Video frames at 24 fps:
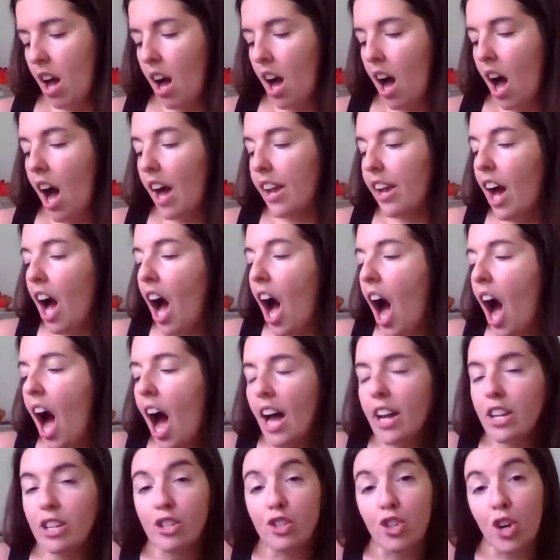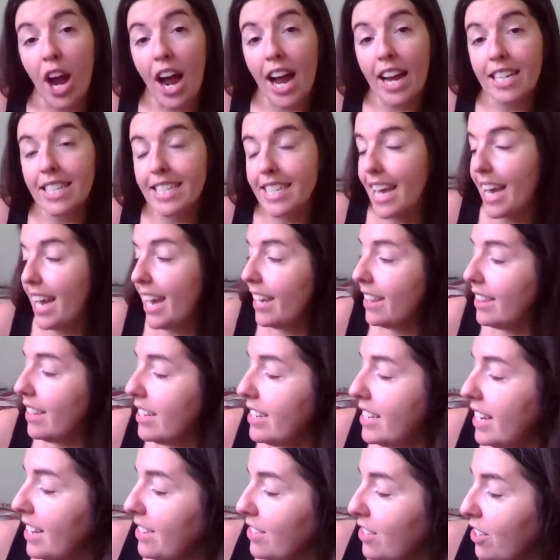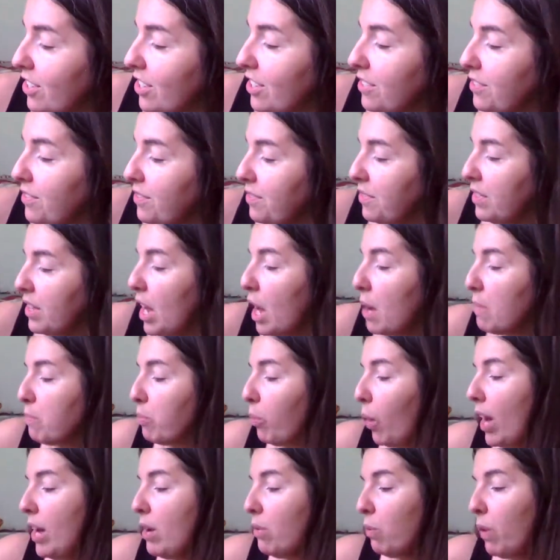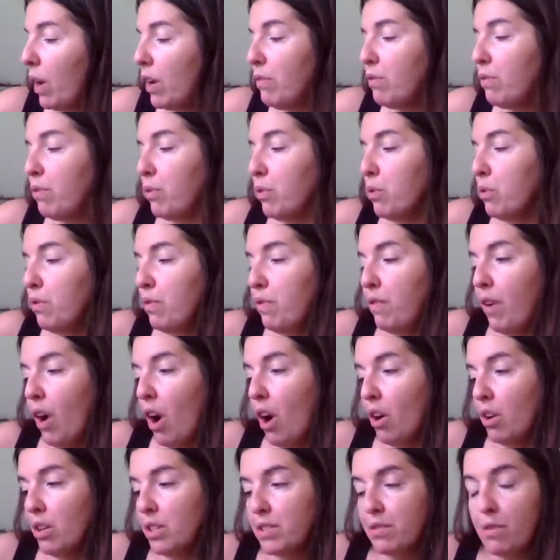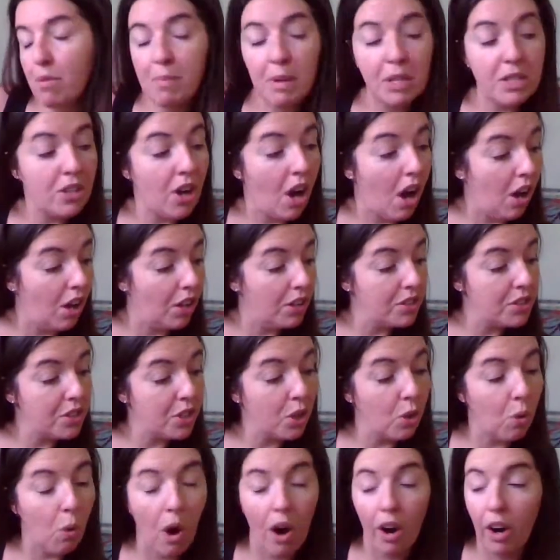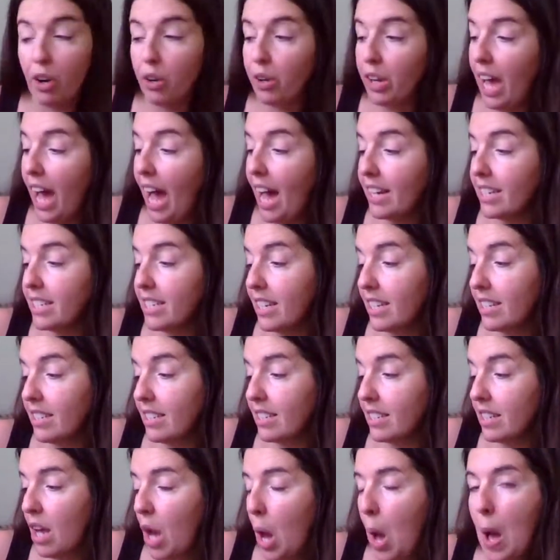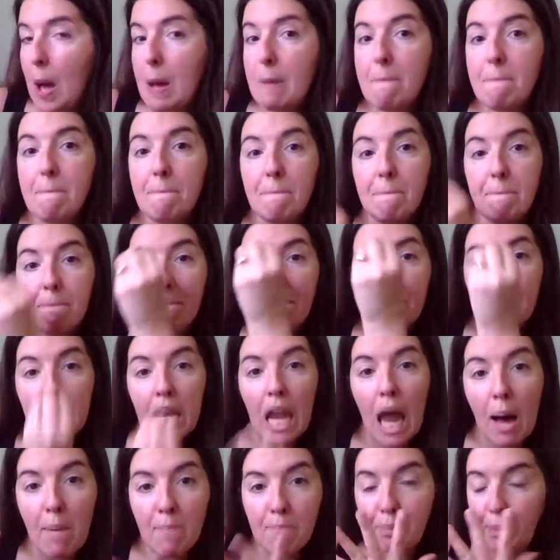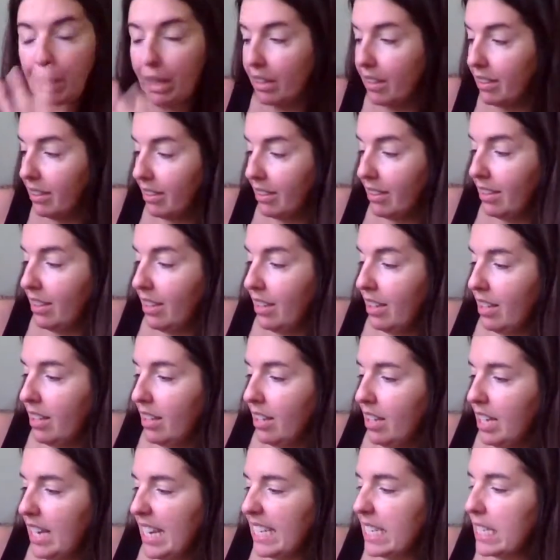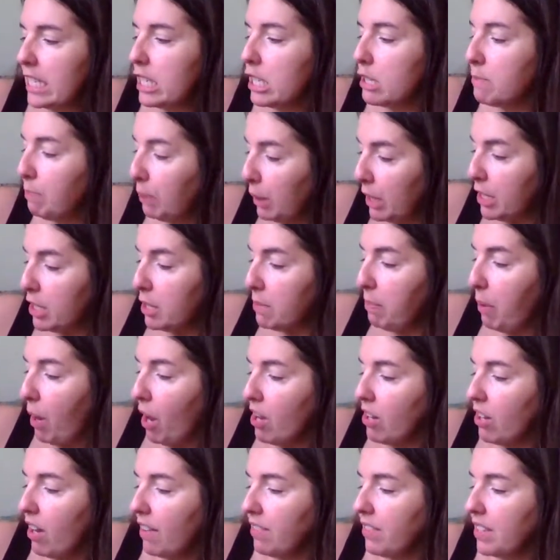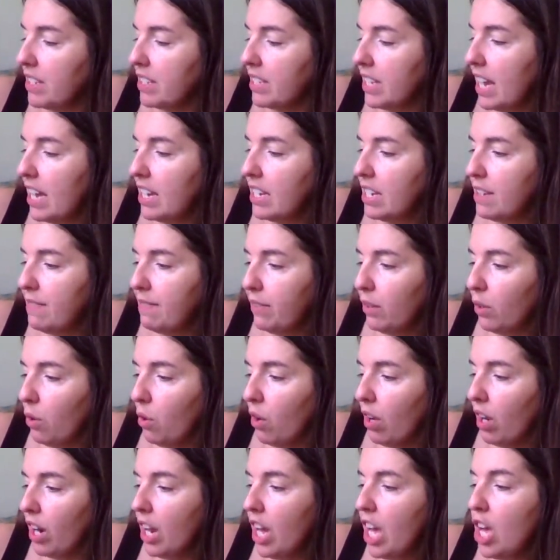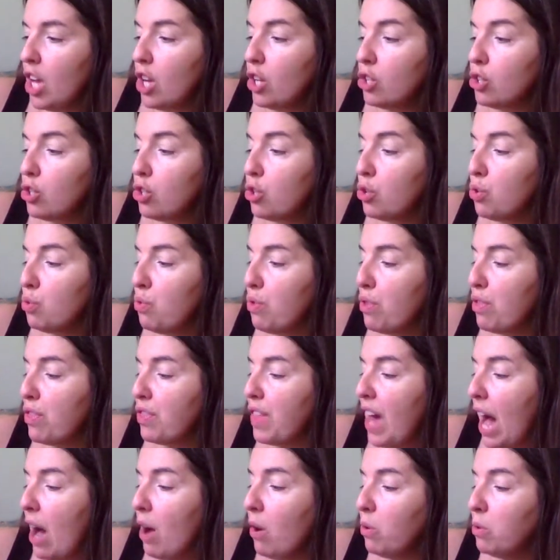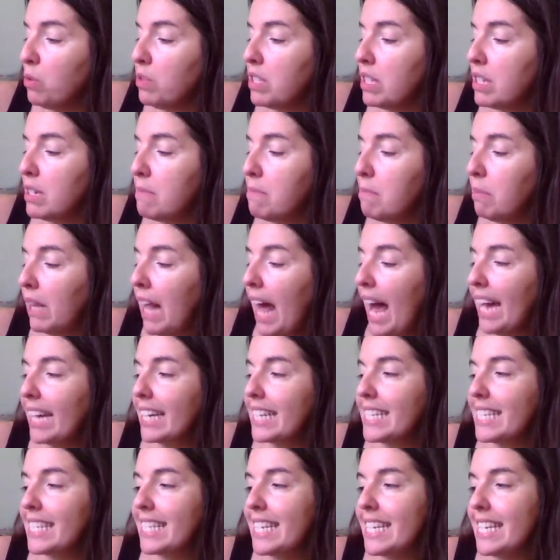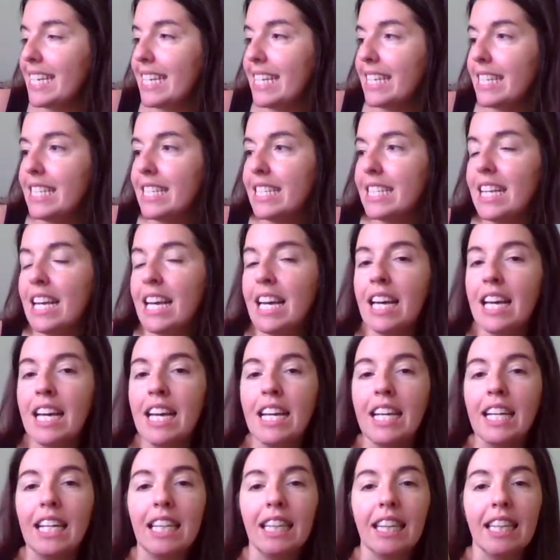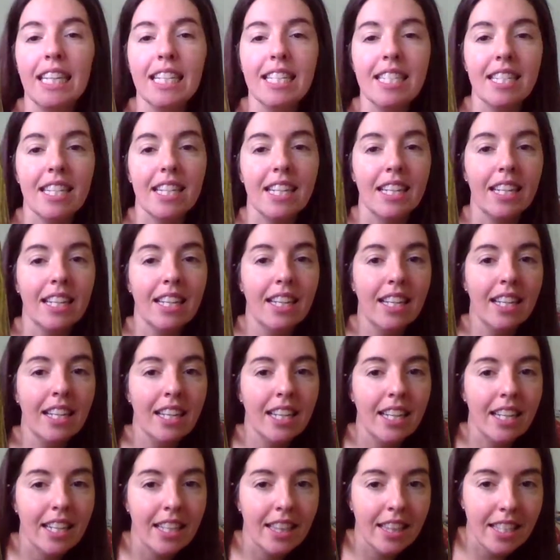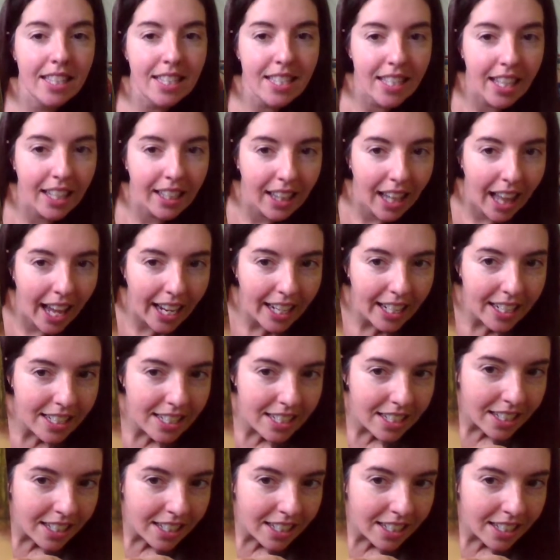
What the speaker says: On a hot, dry day in the desert, a bright red fruit falls from a tall saguaro cactus. Plop! It splits apart on the sandy floor. 2,000 black seeds glisten in the sunlight.